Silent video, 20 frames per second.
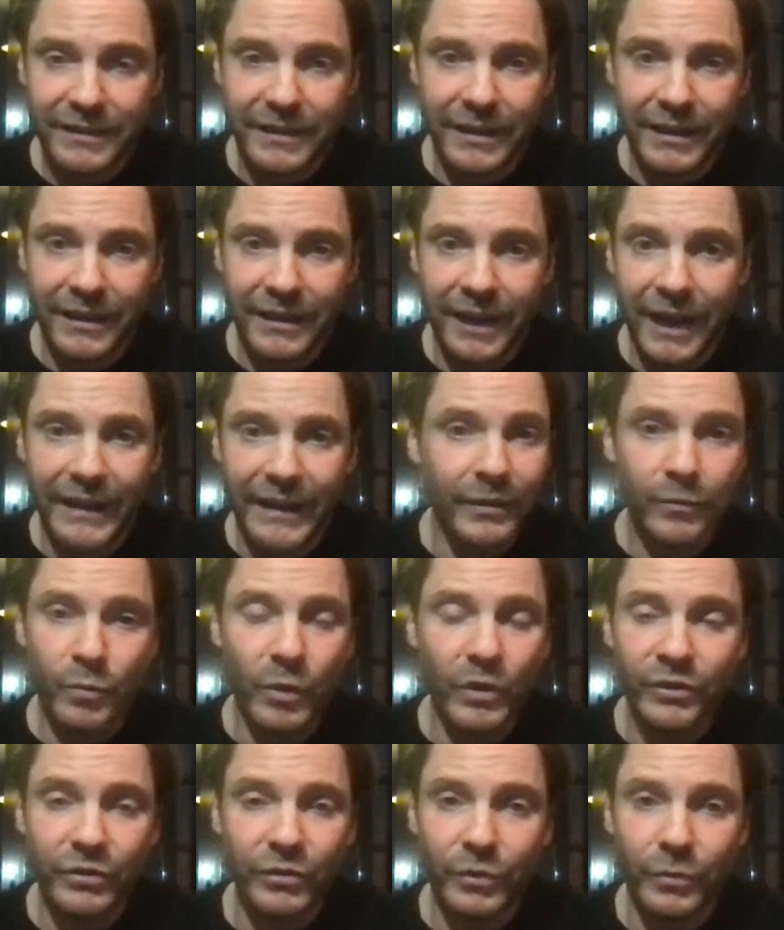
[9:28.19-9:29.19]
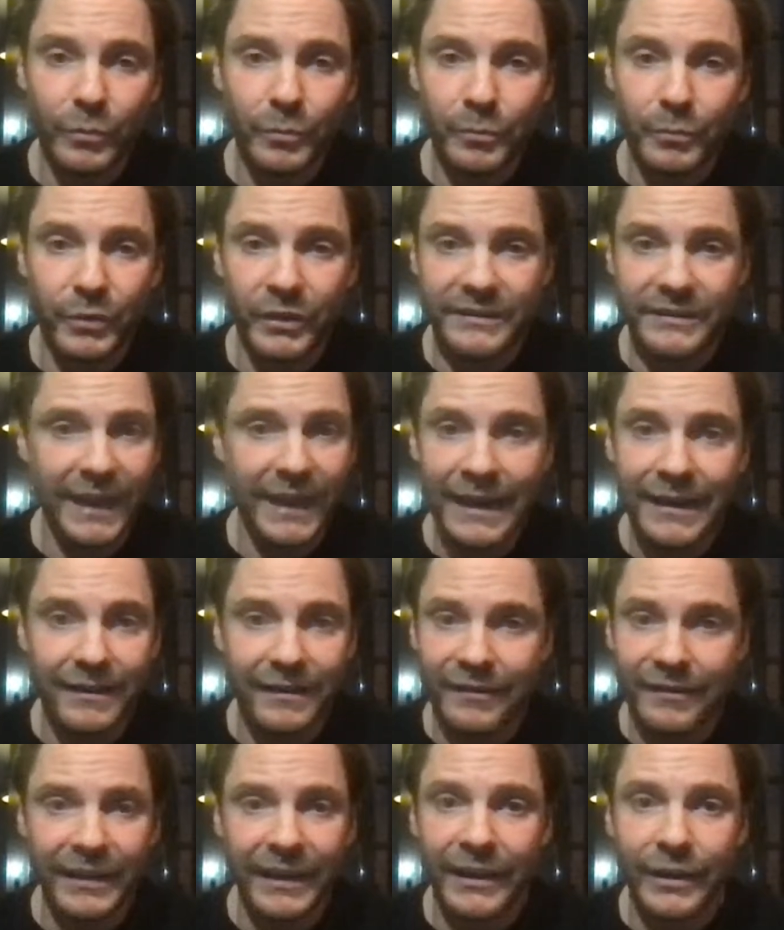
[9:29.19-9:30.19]
I didn't want to
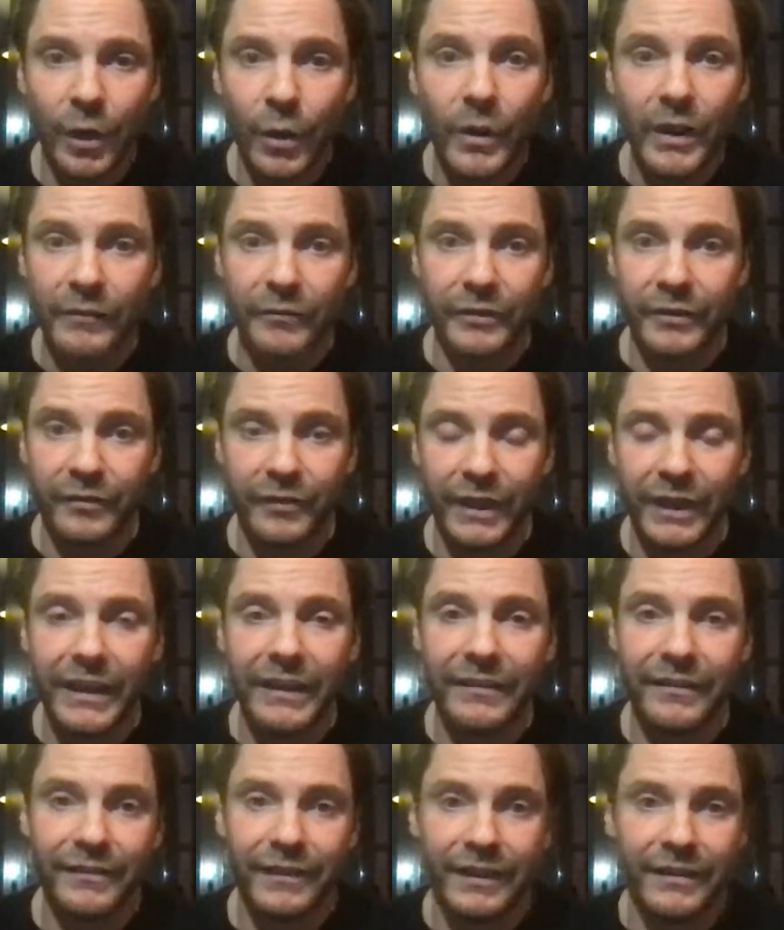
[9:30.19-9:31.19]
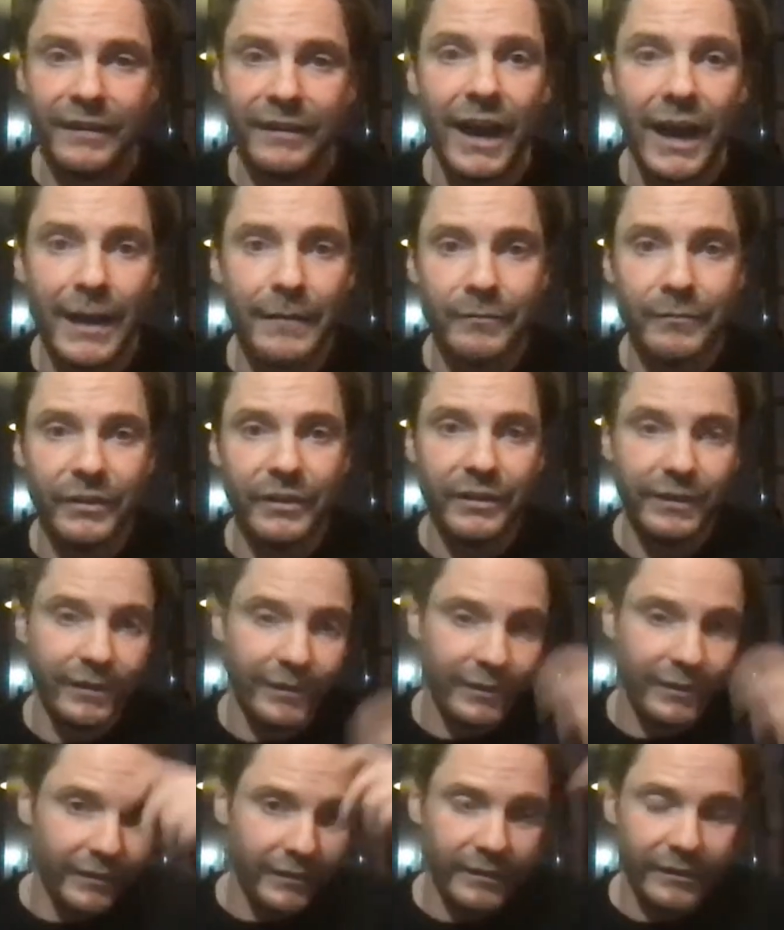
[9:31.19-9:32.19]
pretend that I know everything and that I'm
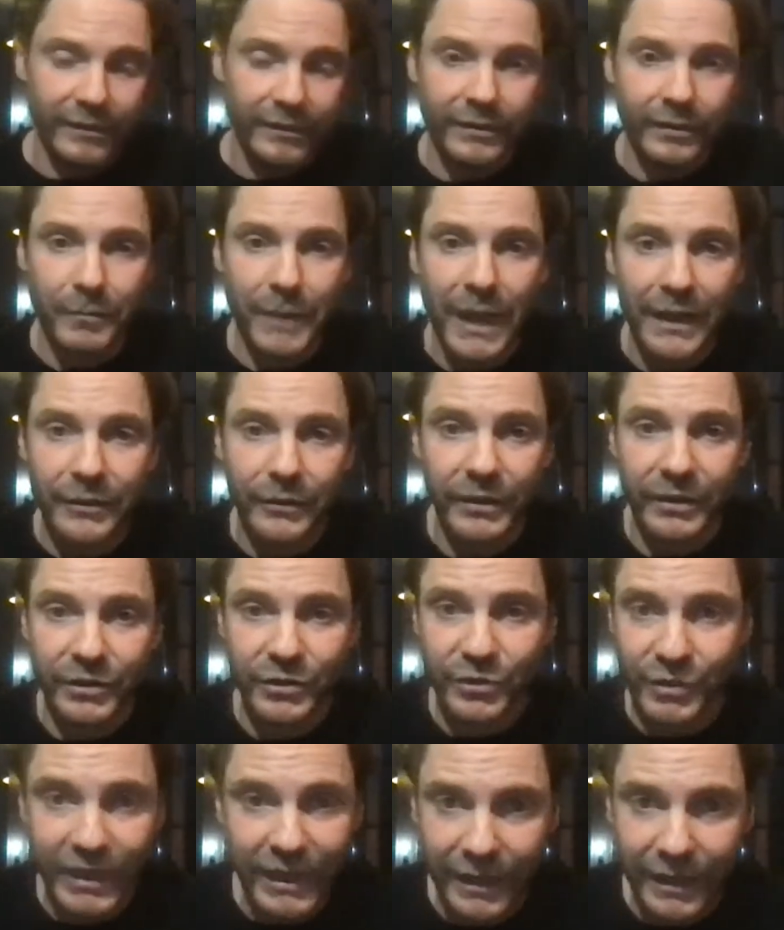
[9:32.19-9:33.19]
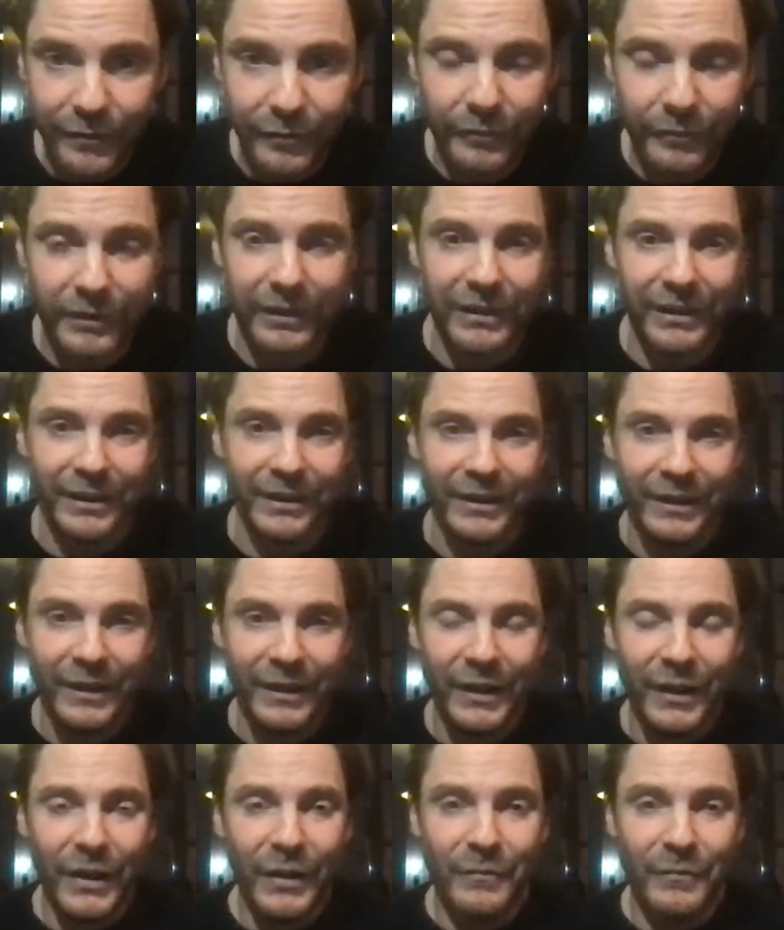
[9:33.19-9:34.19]
the commander in chief,
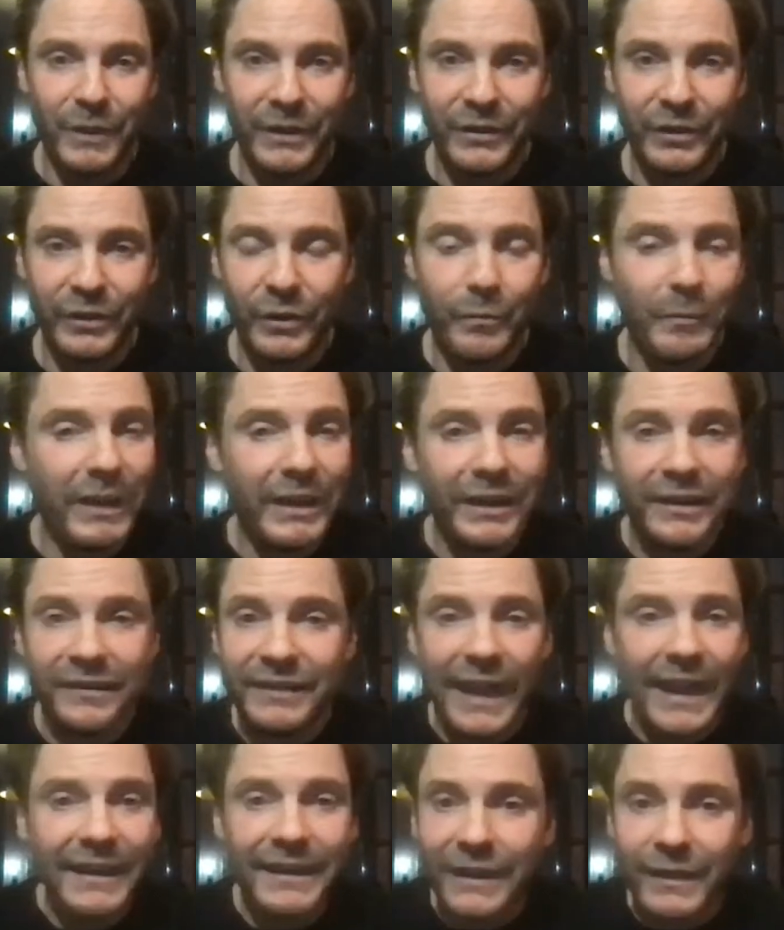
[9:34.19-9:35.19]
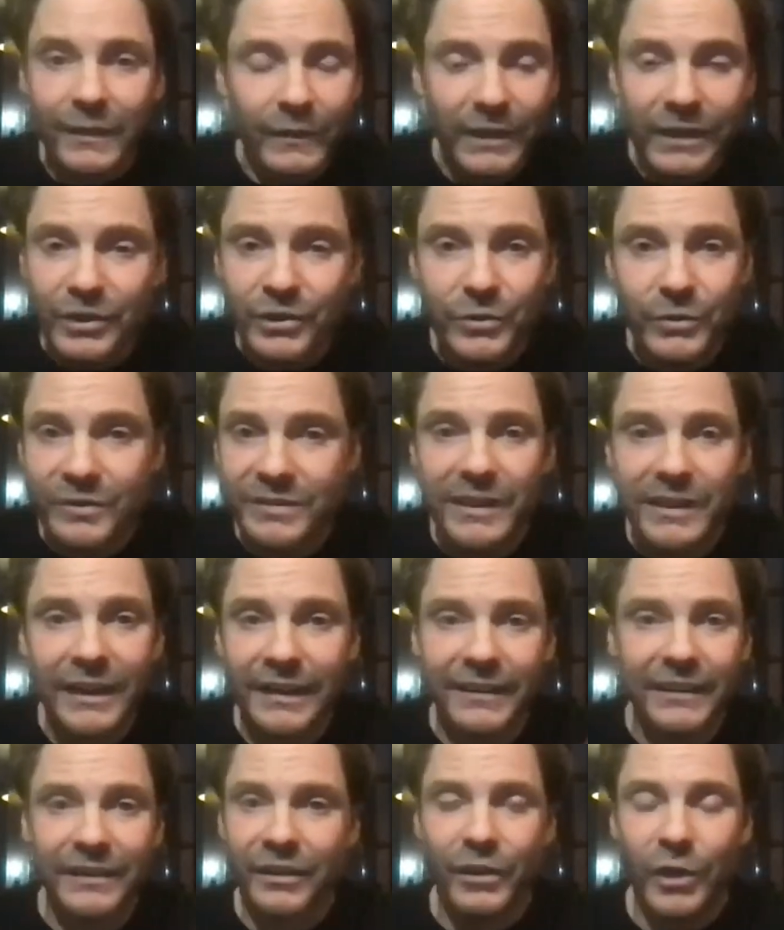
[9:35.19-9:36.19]
but many technical issues that I
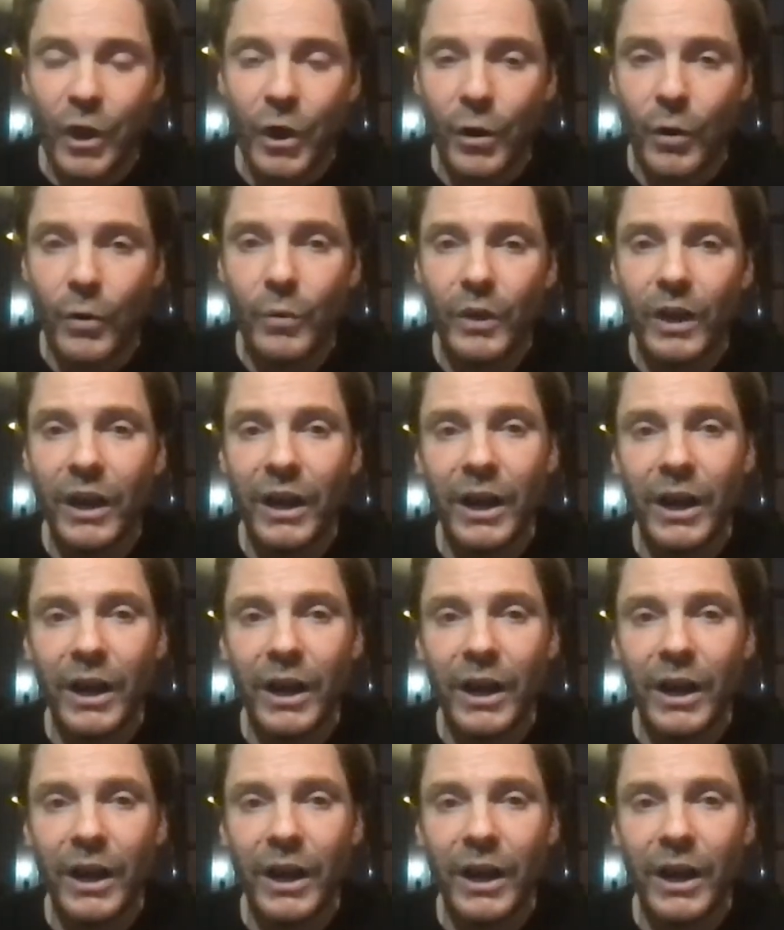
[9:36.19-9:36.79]
didn't know